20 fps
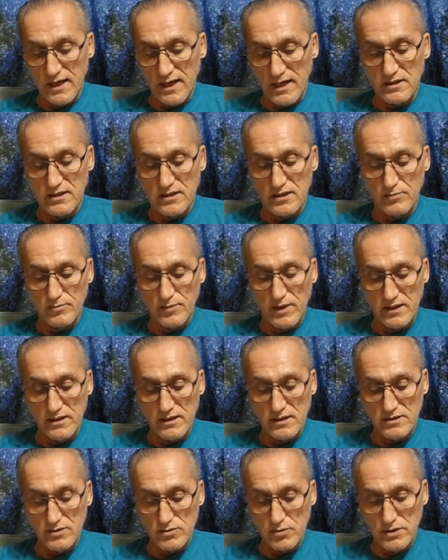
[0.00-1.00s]
and
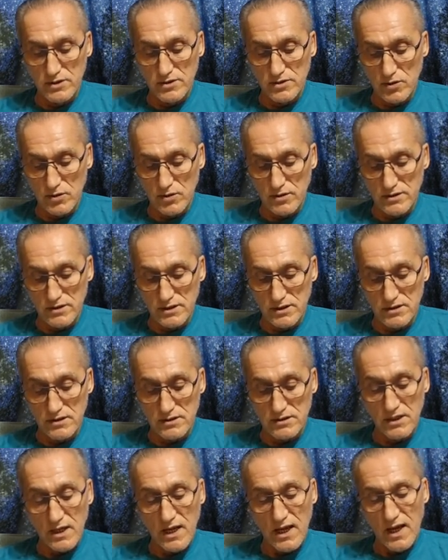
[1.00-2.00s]
wealth untold
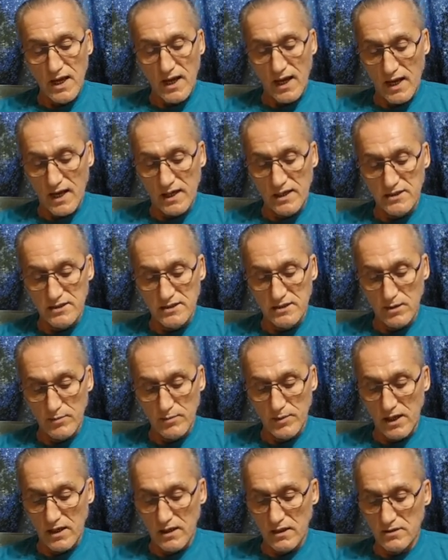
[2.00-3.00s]
flowed into
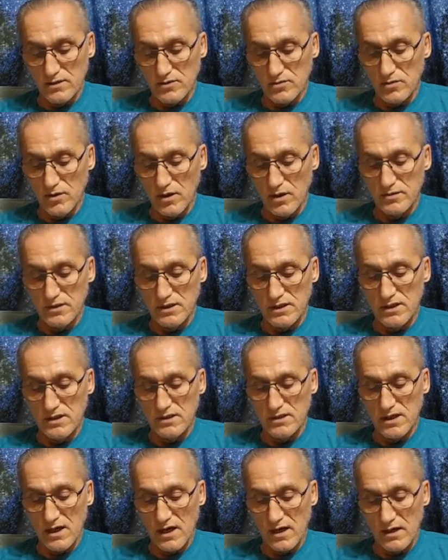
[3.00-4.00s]
his use.
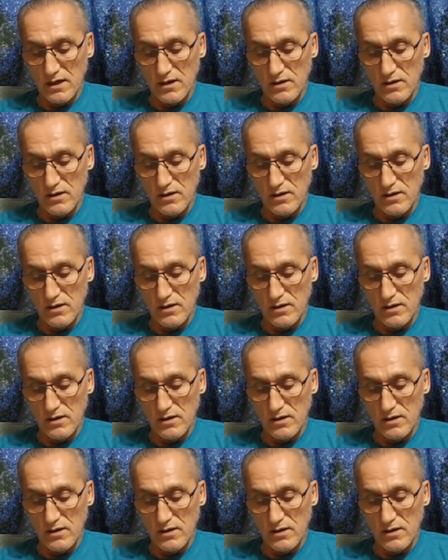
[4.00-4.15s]
The